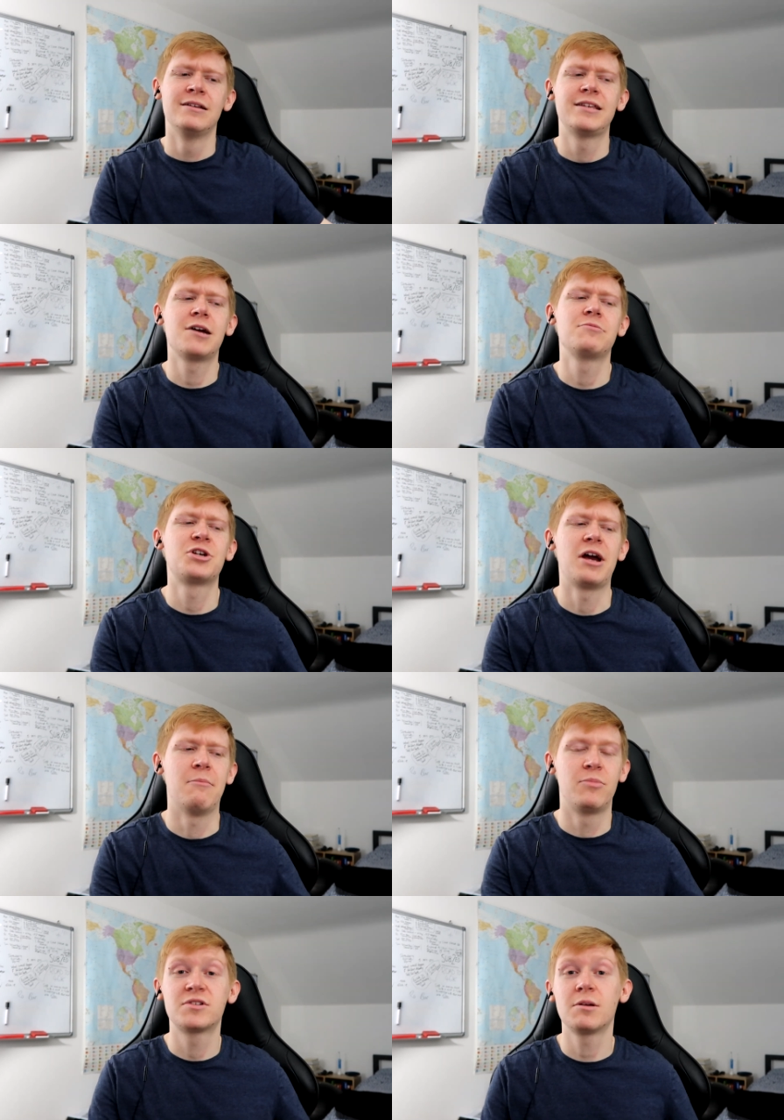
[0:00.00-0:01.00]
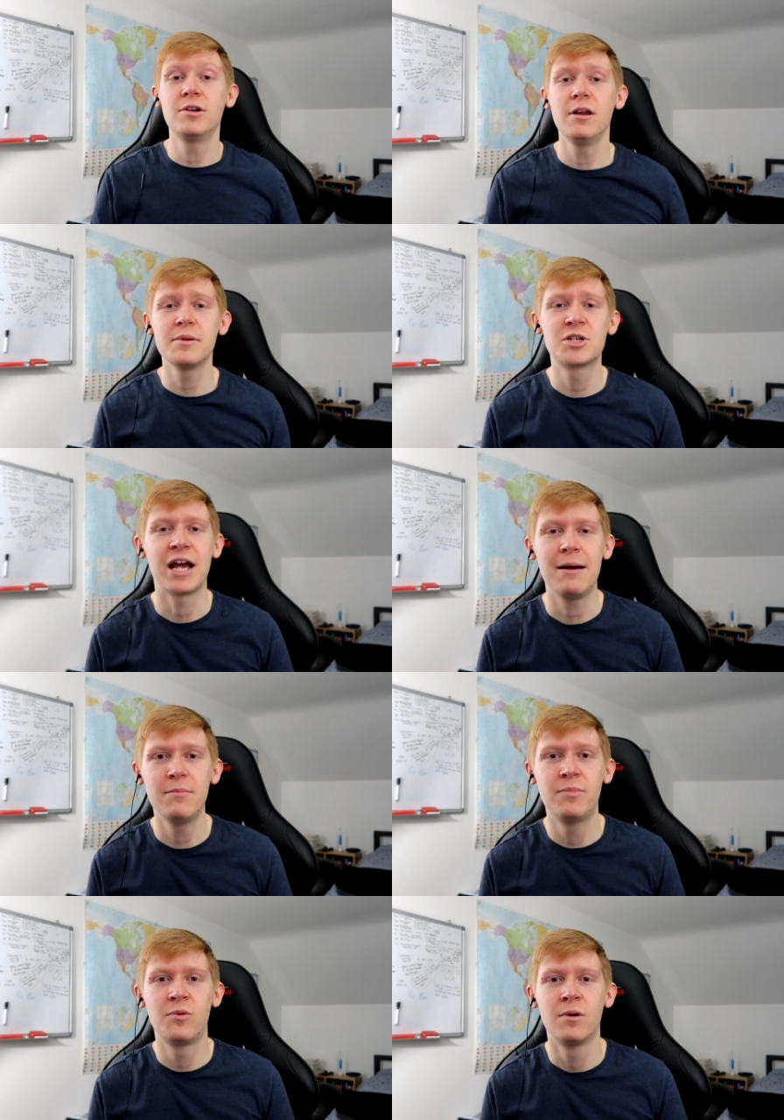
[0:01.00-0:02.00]
Don't champ. Stop calling him
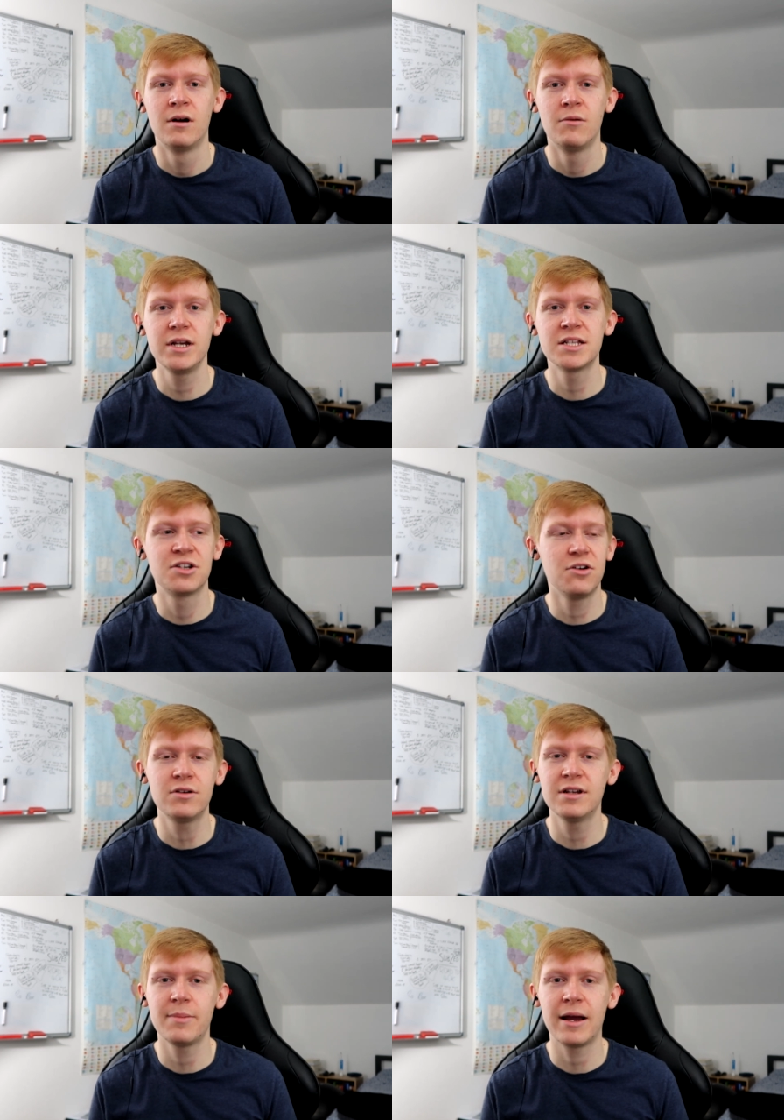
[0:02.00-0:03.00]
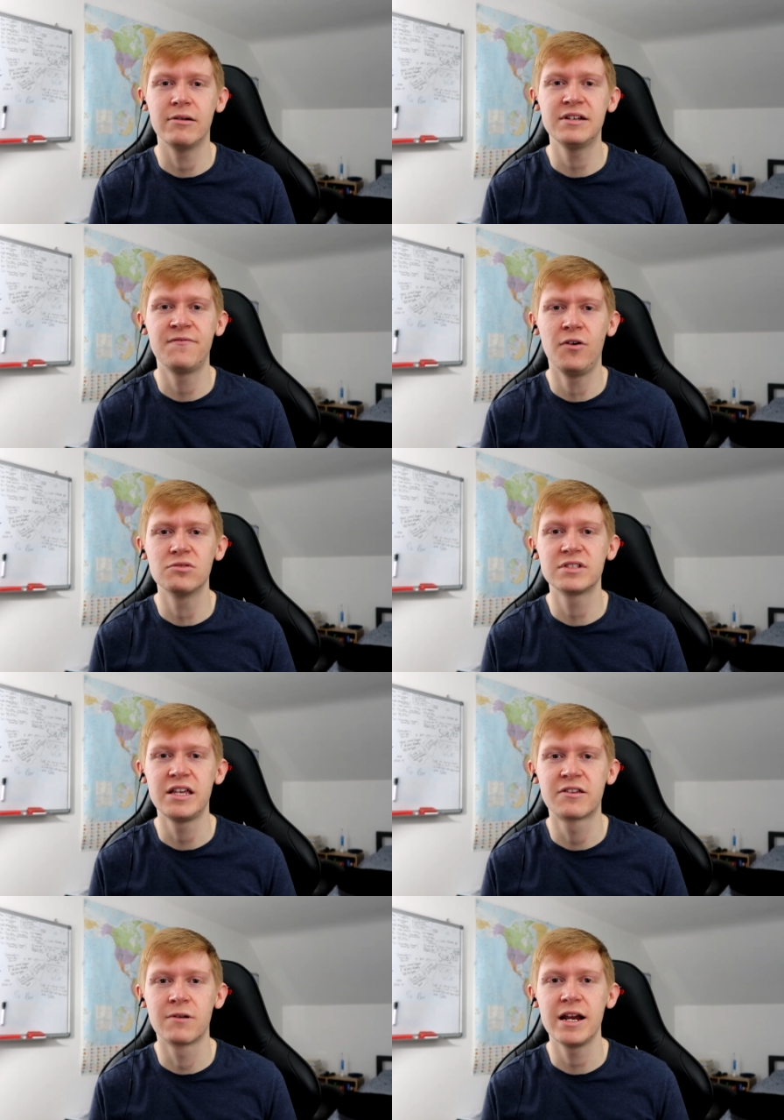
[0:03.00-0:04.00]
champ. What are you talking about? He's
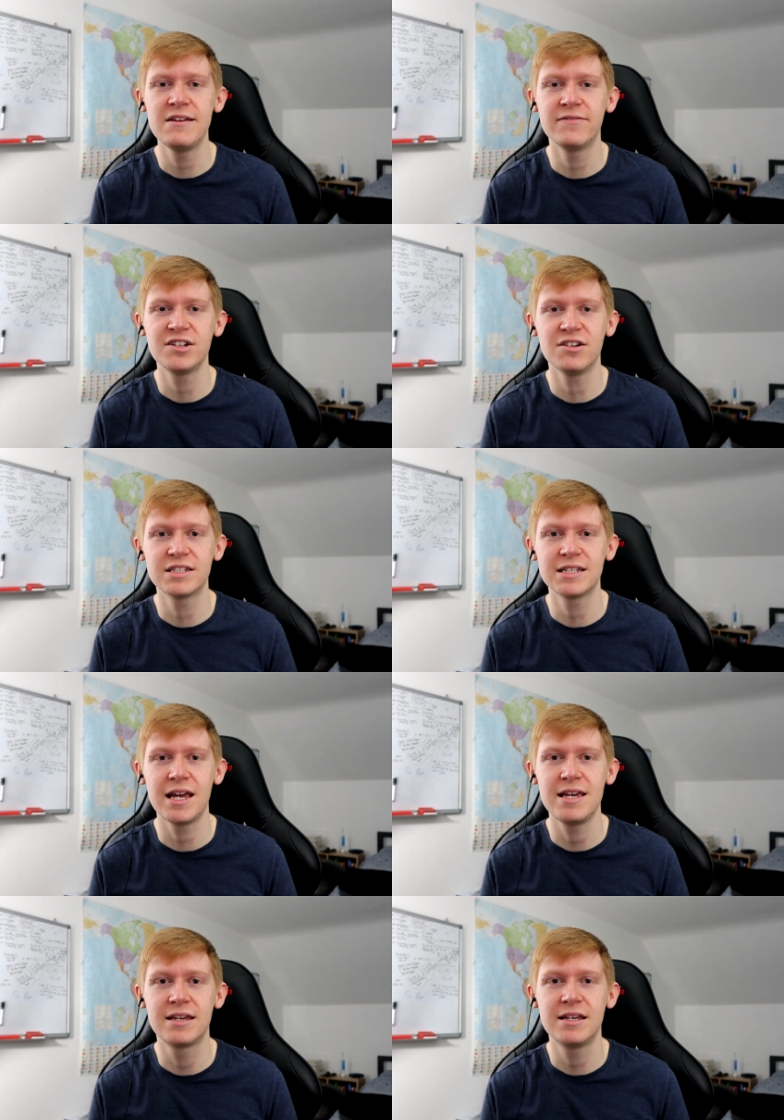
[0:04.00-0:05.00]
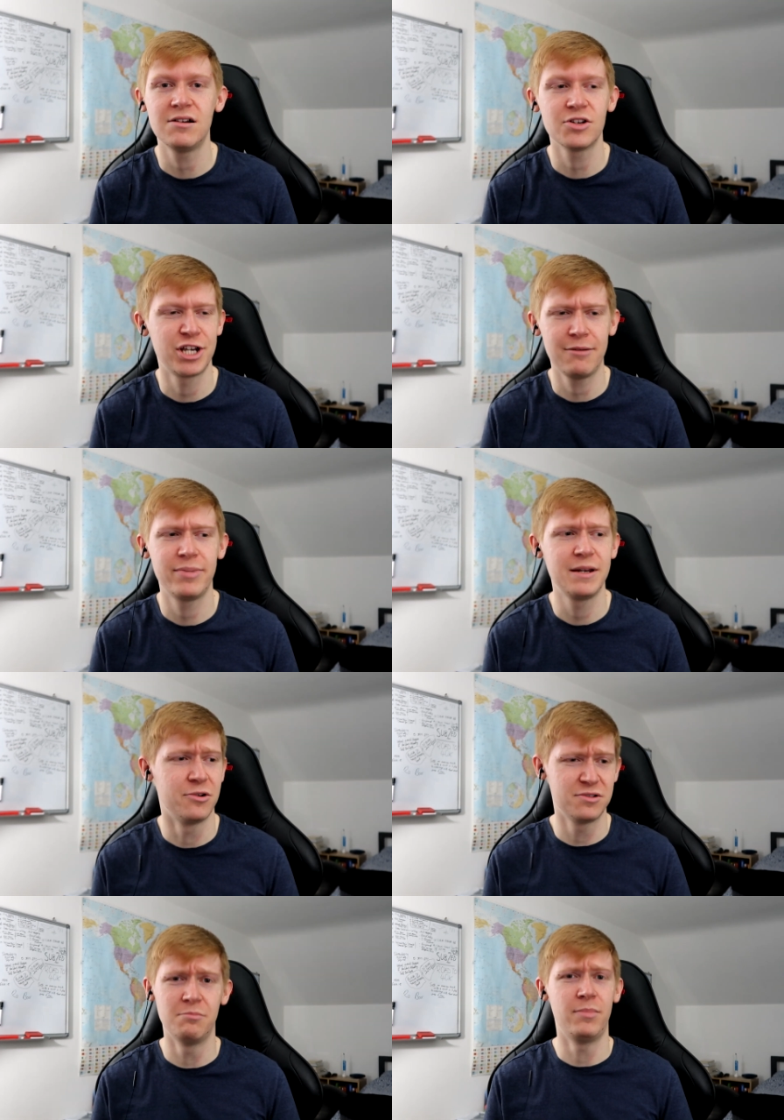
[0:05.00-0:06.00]
43, for God's sake. He's not a champ
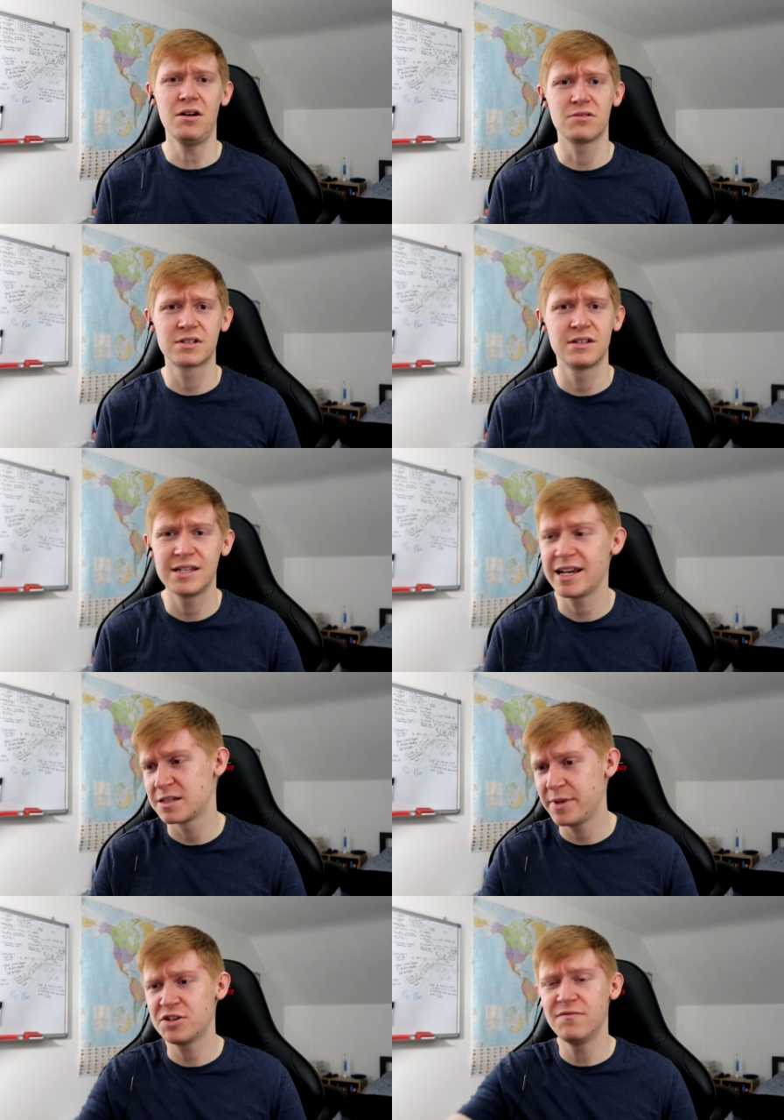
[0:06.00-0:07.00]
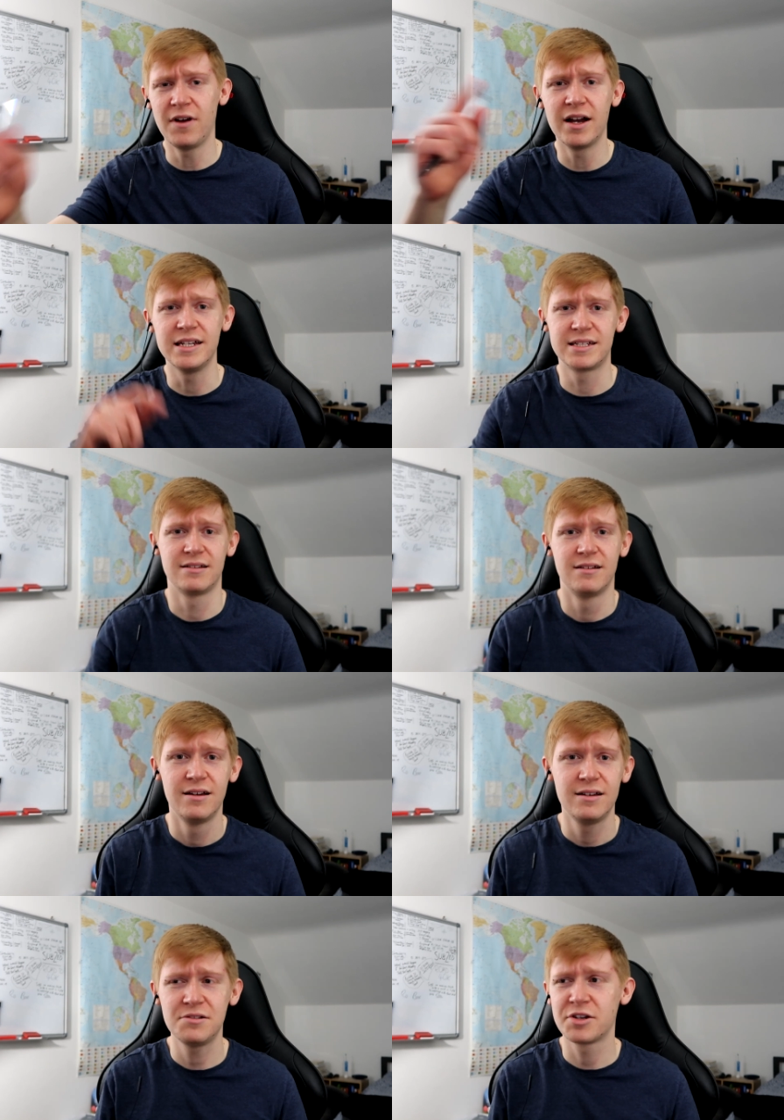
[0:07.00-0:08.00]
anymore, doesn't box. It's an exhibition fight.
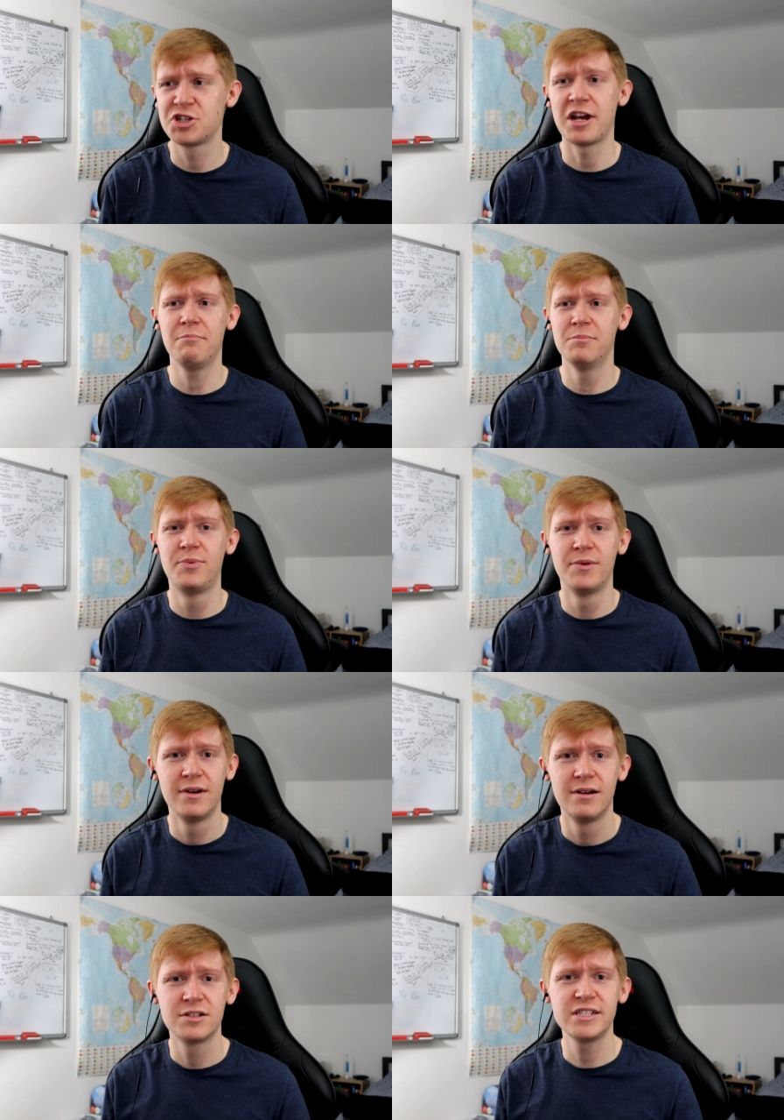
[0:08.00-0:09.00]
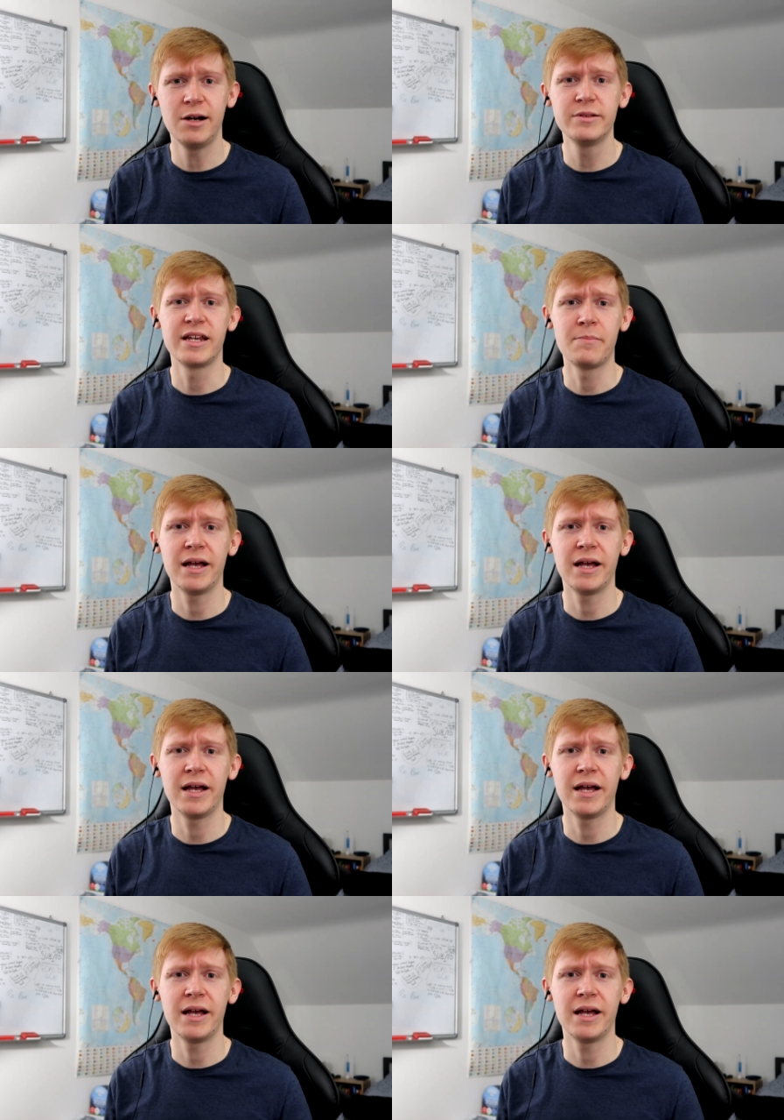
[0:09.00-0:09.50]
He's not a champ. Does he hold any